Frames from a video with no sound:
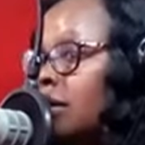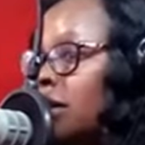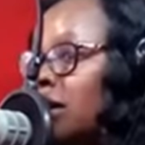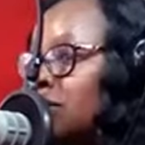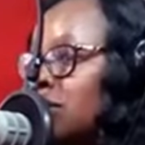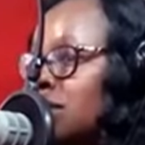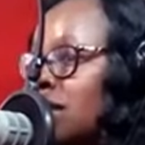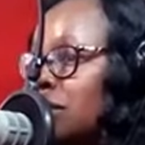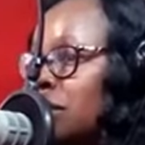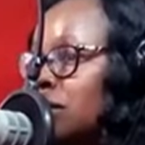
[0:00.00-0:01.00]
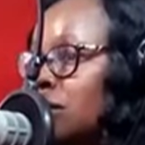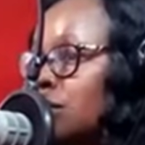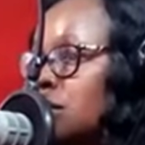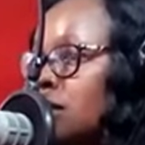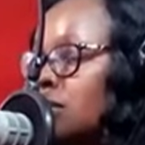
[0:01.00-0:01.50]
Governor Samuel
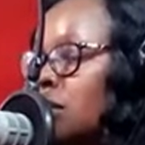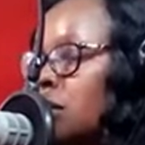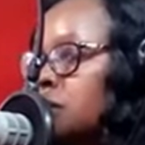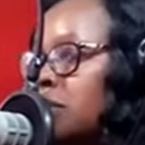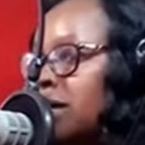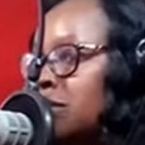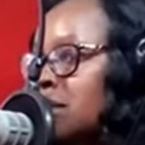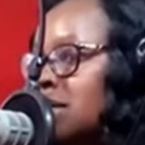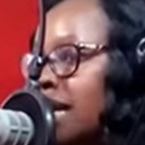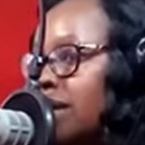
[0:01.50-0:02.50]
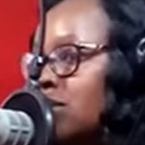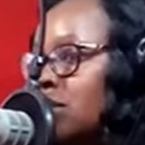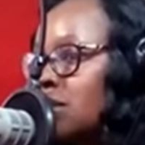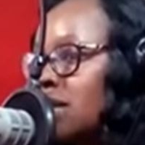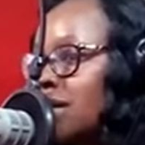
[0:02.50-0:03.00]
Otom of Benue State
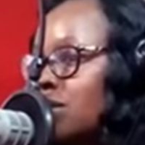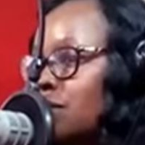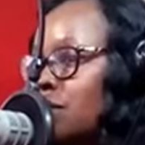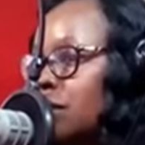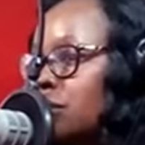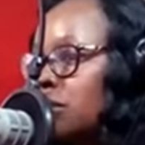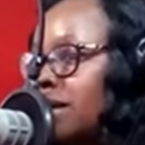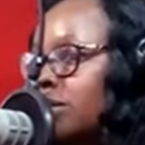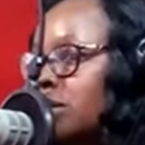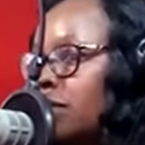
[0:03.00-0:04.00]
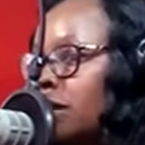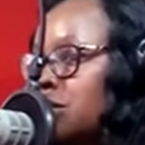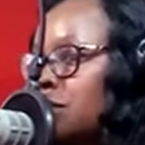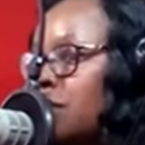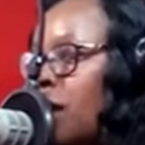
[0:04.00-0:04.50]
says the Federal
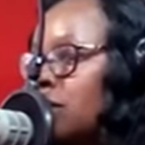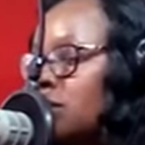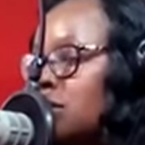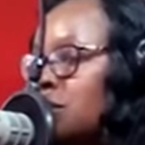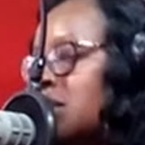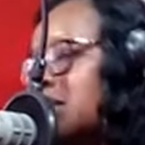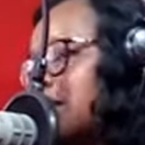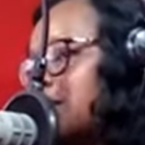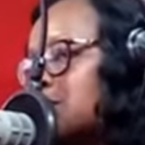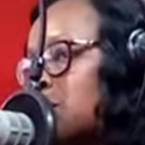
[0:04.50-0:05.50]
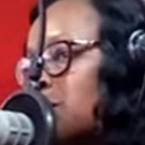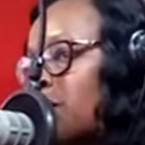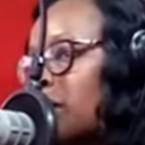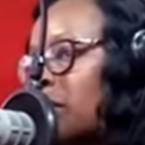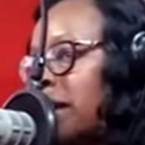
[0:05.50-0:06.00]
Intervention Fund received so
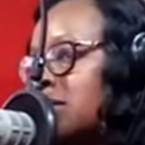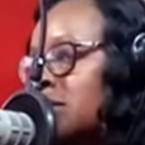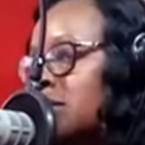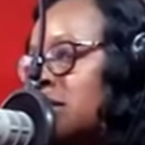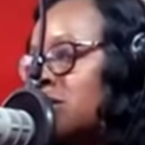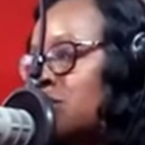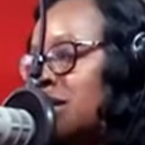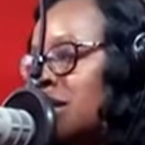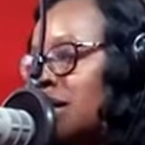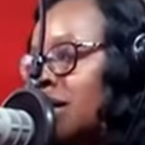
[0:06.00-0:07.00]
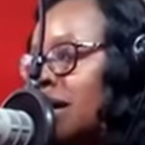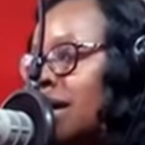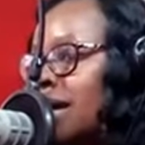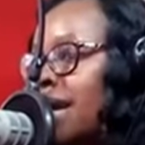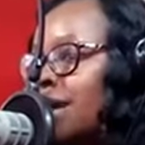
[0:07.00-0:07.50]
far by his administration
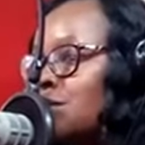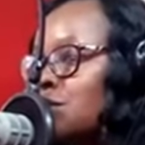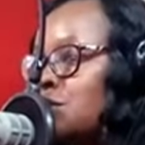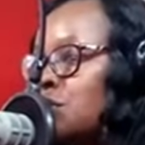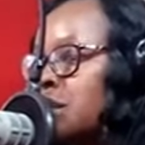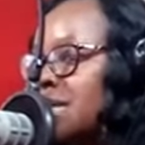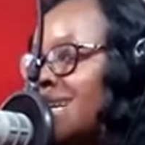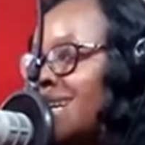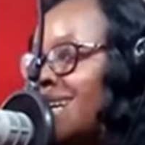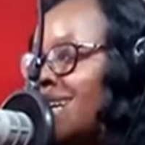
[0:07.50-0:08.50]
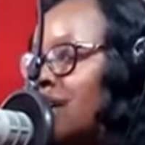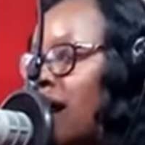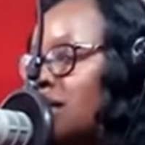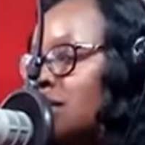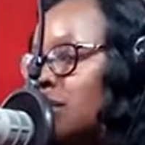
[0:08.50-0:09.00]
is grossly
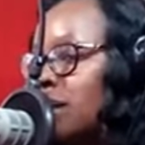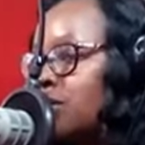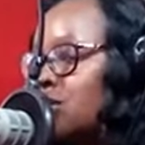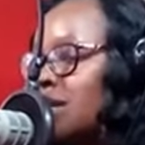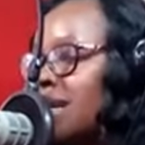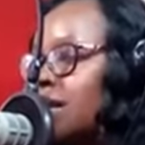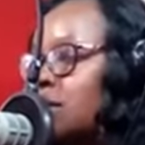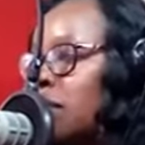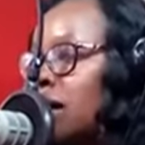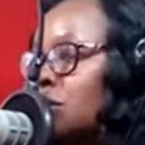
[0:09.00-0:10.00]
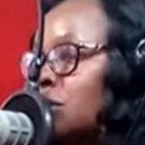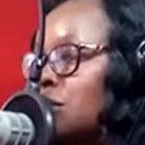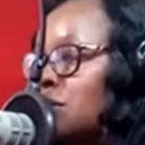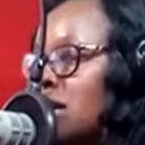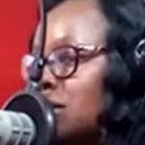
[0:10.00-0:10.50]
inadequate to clear the backlog
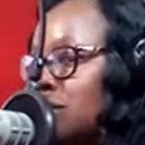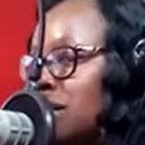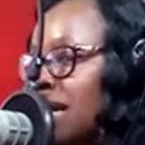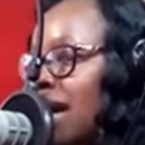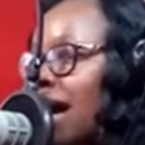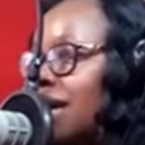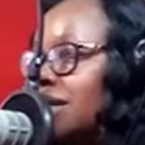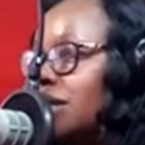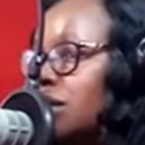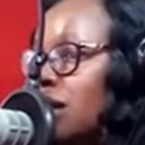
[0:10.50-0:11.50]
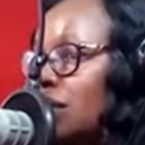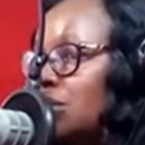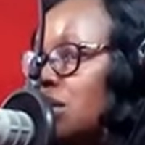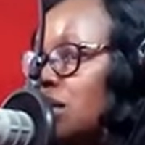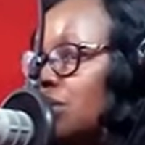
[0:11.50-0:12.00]
of salary and
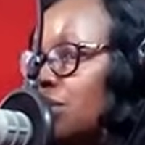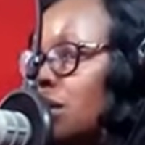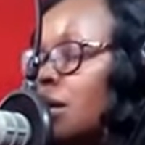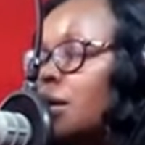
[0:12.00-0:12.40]
allowances.